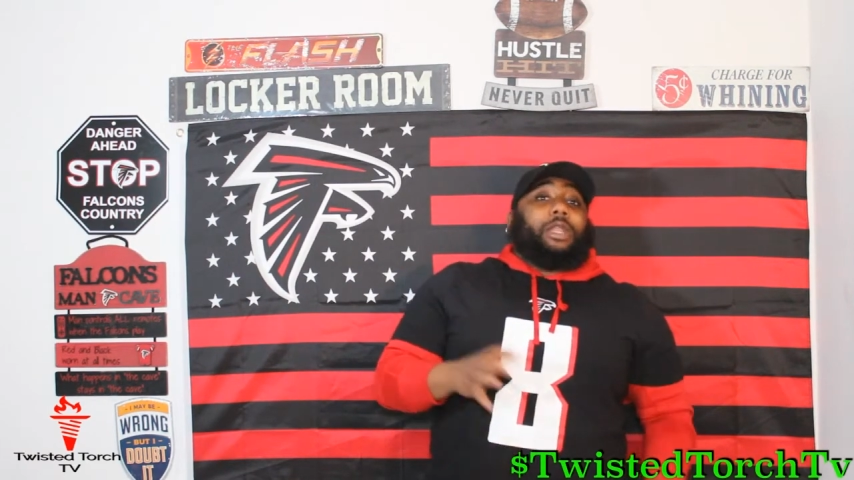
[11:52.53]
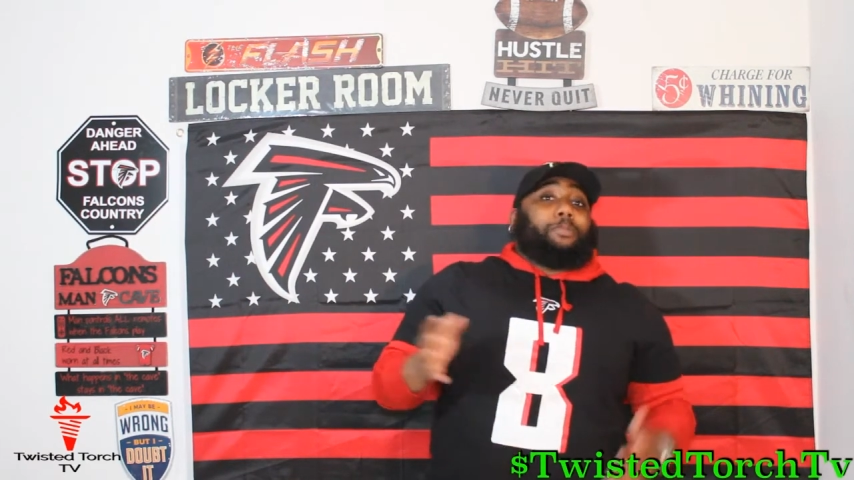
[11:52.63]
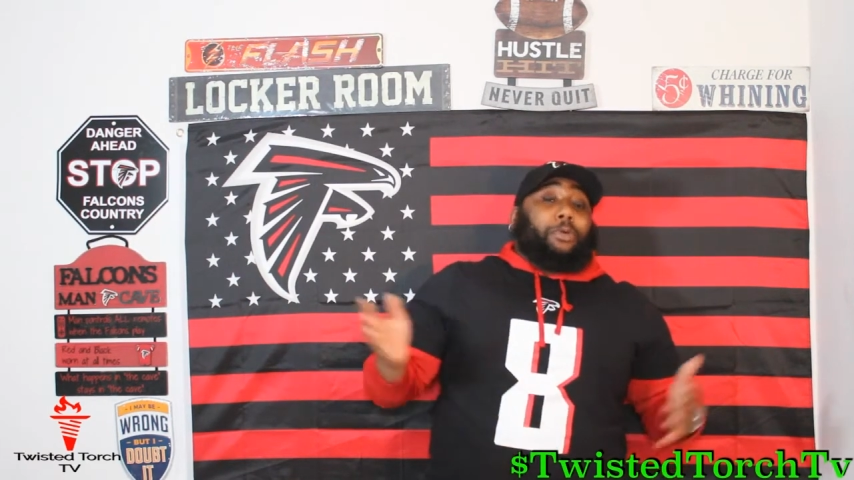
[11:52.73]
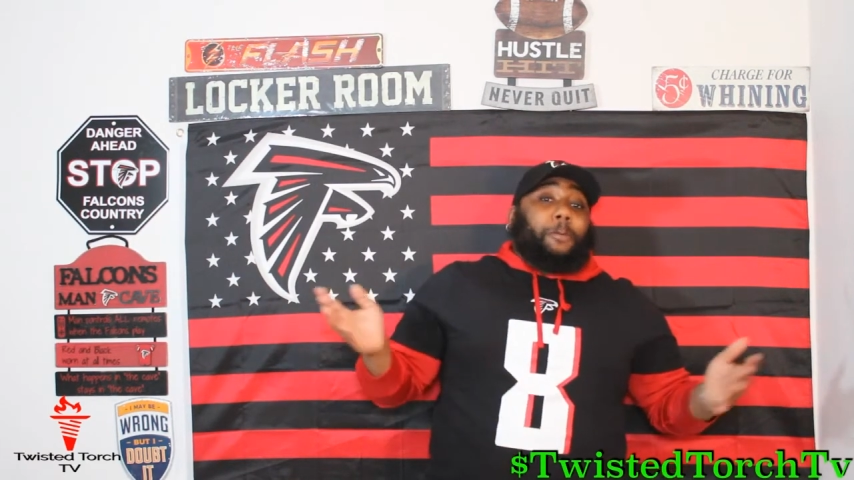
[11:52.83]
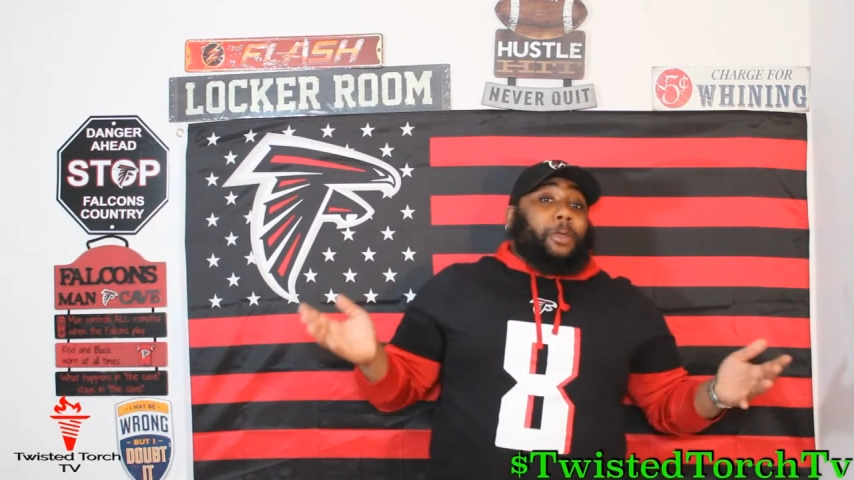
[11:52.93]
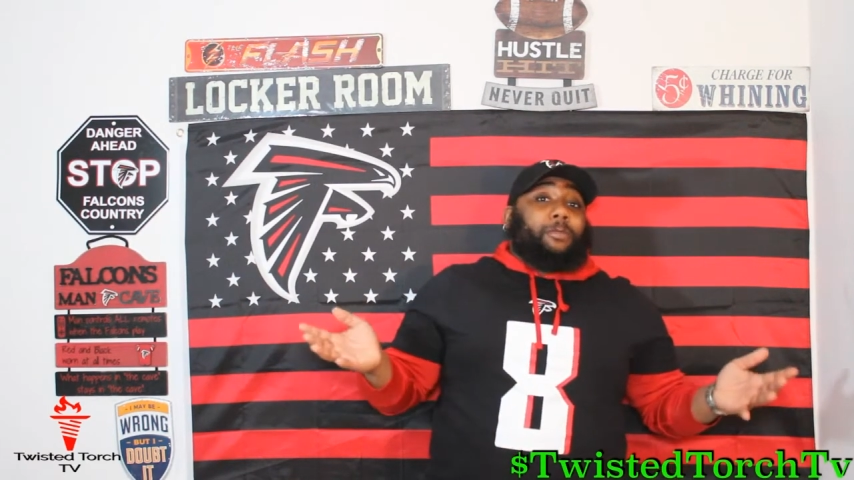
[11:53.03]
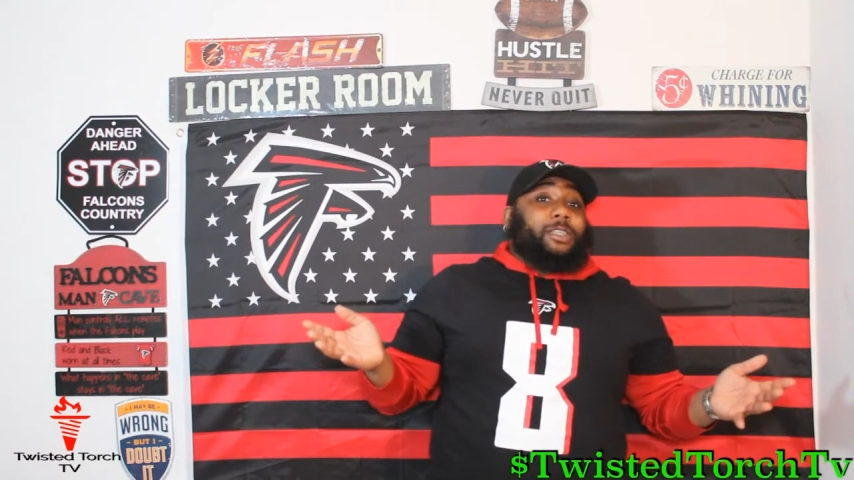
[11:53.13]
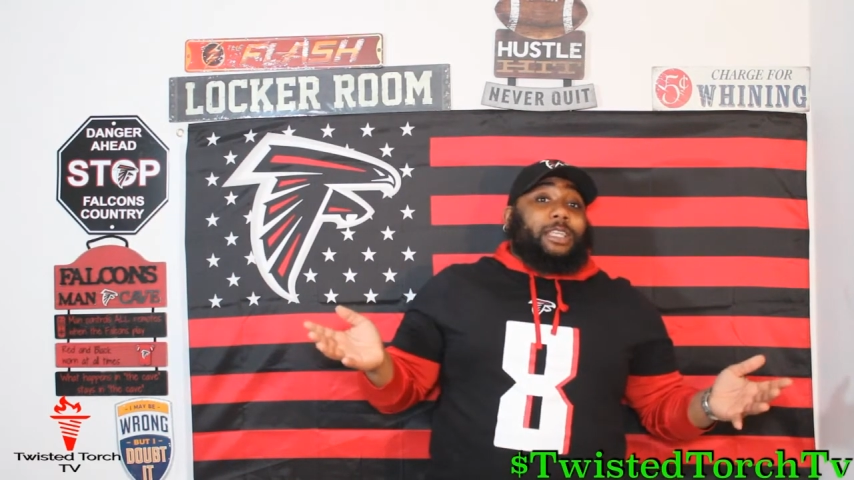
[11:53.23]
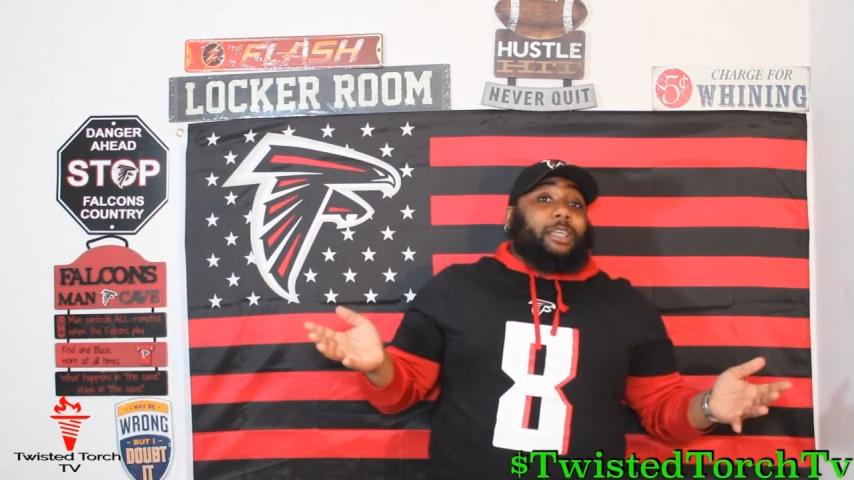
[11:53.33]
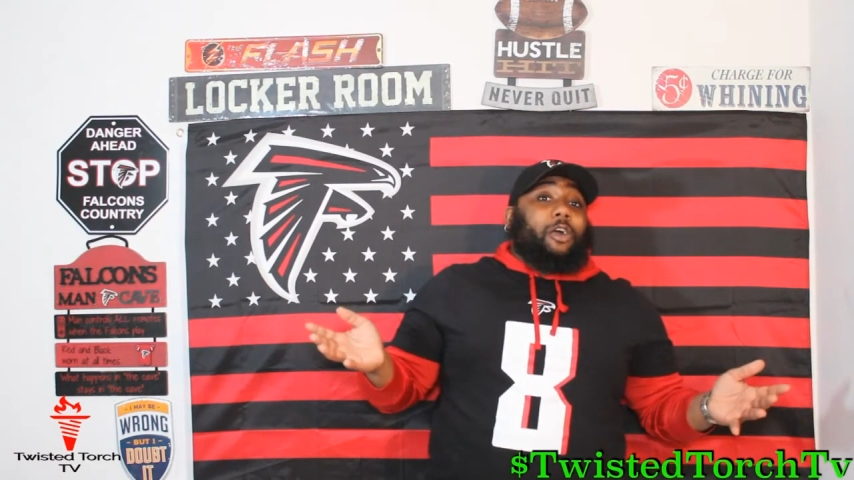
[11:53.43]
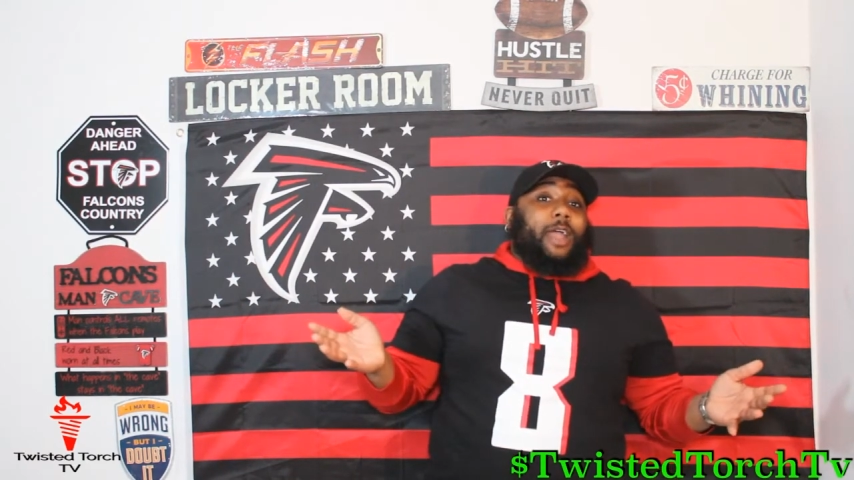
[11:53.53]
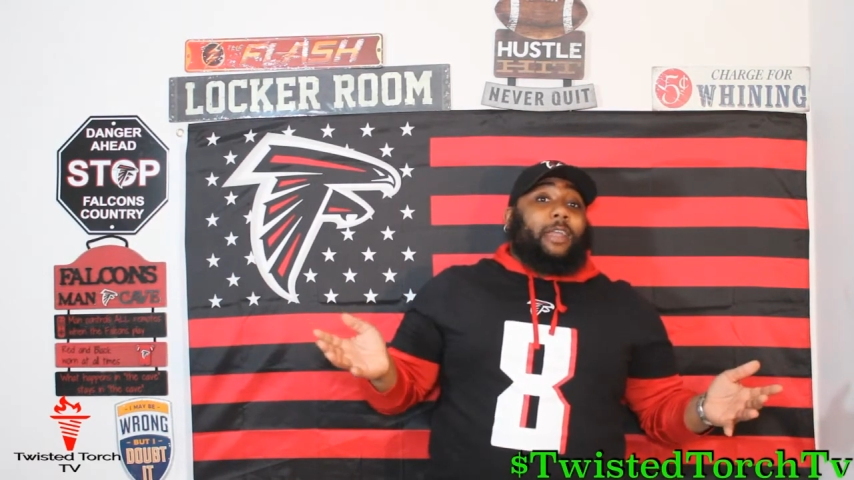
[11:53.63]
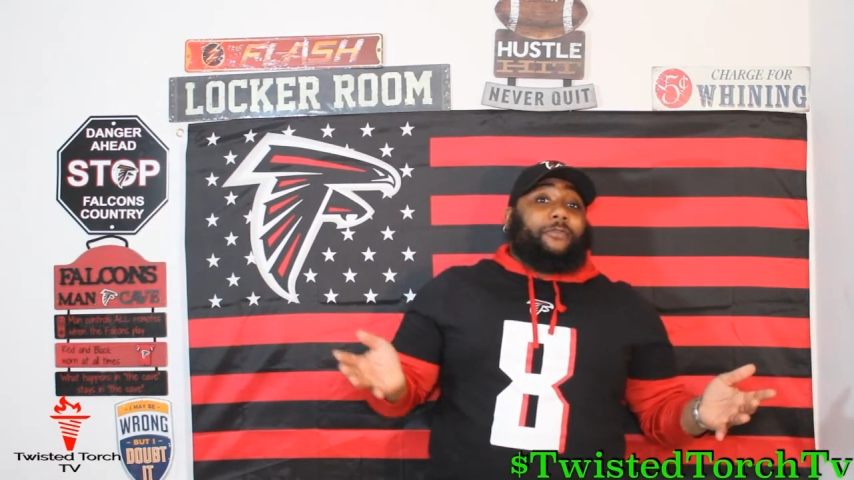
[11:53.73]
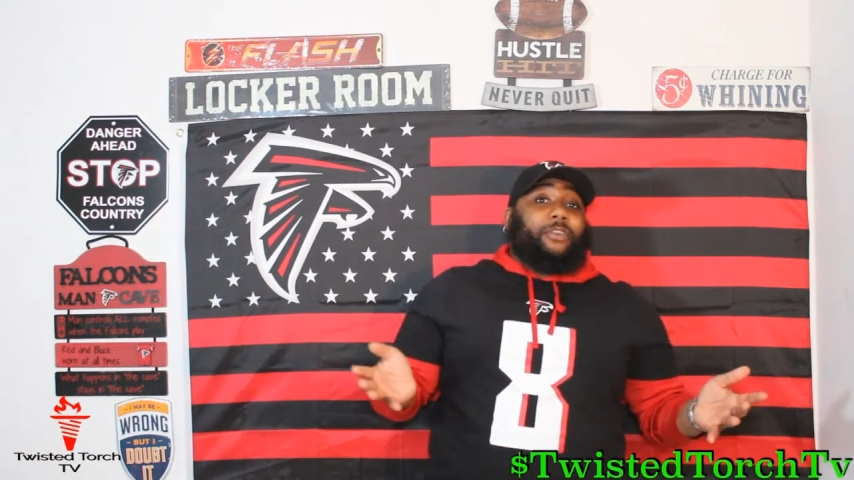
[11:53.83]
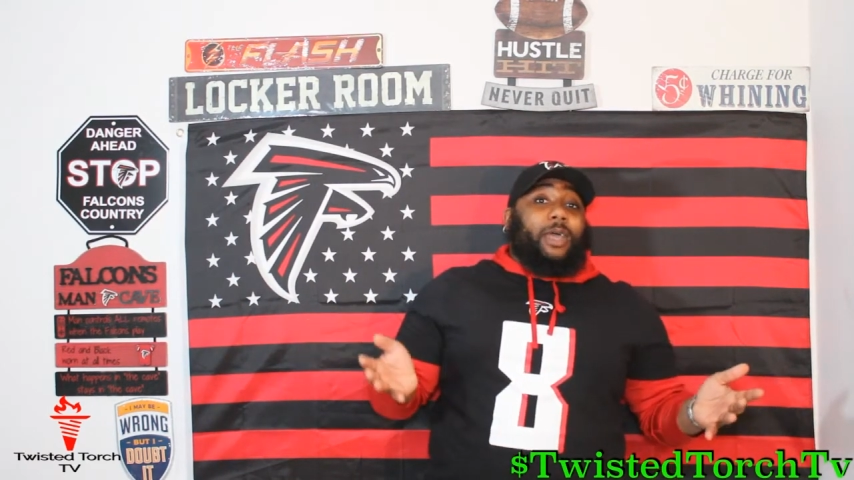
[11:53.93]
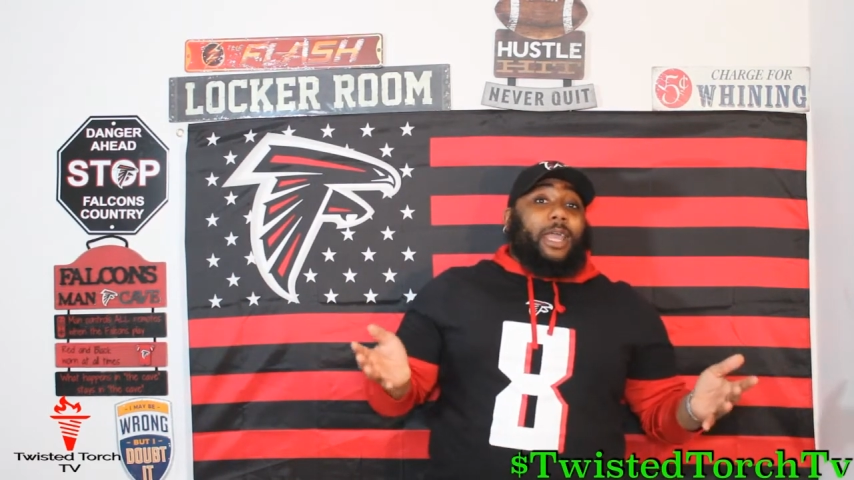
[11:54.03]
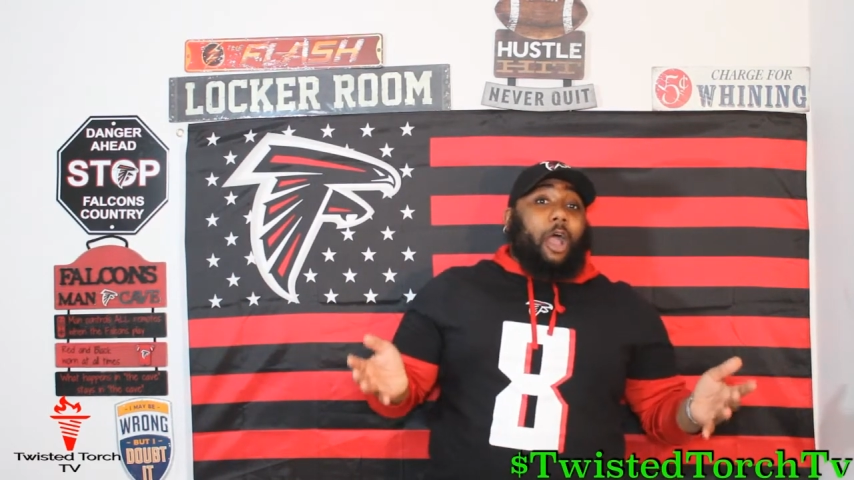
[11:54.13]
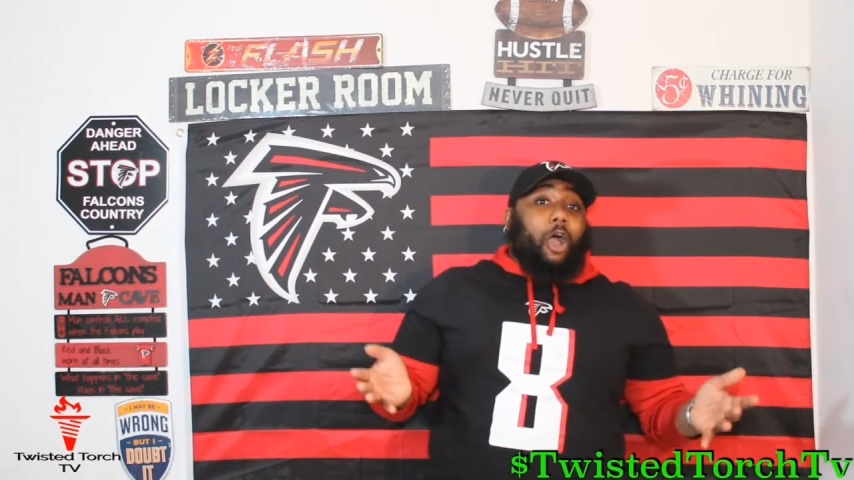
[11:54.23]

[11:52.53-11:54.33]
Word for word: did pretty much didn't go down the field at